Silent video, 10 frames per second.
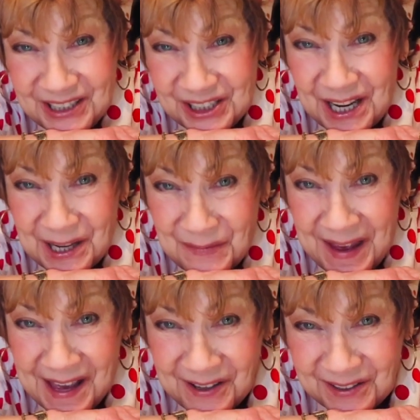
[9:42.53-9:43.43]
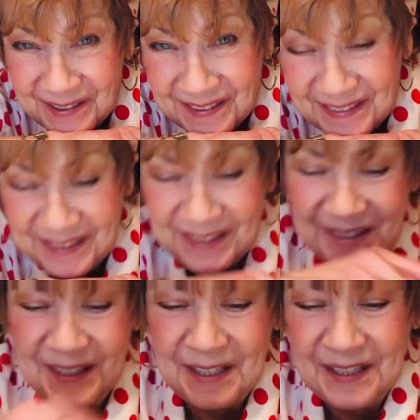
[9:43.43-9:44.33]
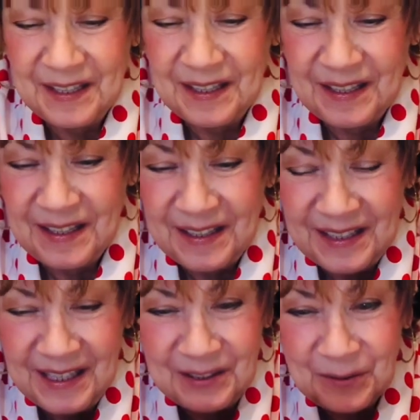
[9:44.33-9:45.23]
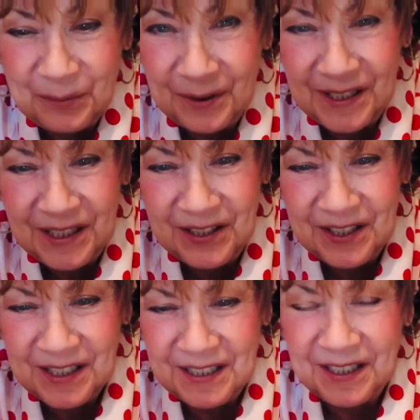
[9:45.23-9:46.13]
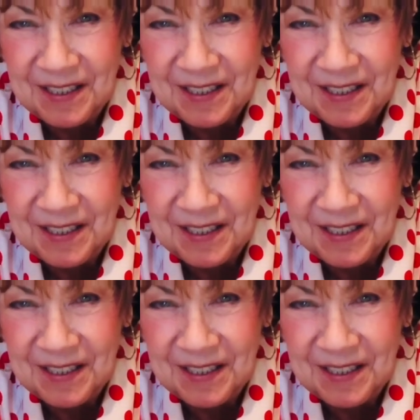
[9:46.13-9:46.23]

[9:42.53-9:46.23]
check them out. They look pretty good.